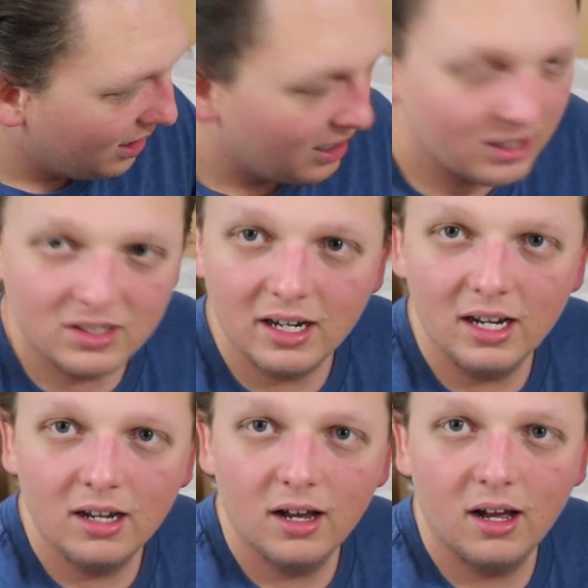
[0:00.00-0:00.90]
is
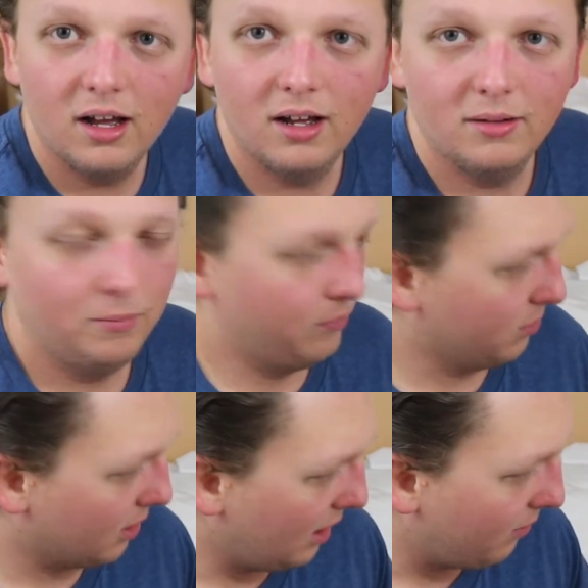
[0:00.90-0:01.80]
a
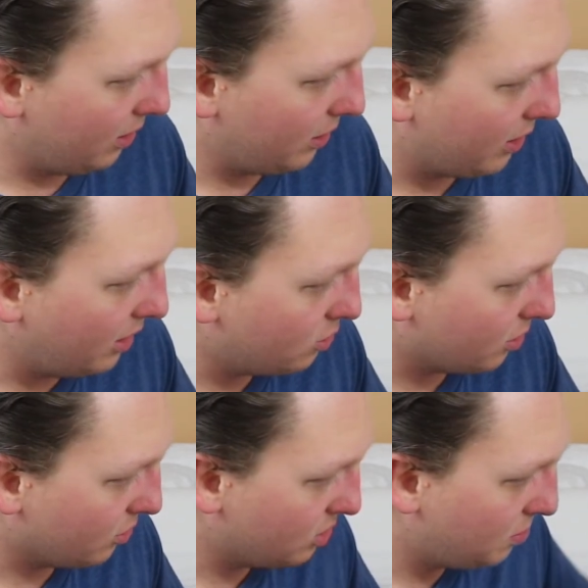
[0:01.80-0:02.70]
Cavalier King
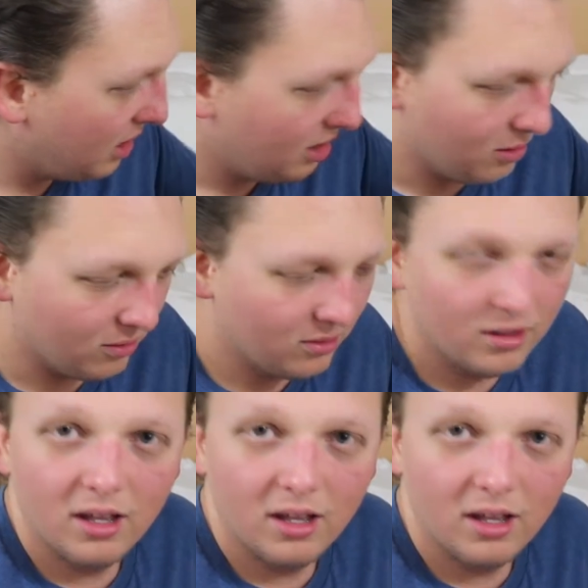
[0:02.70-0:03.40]
Charles Spaniel.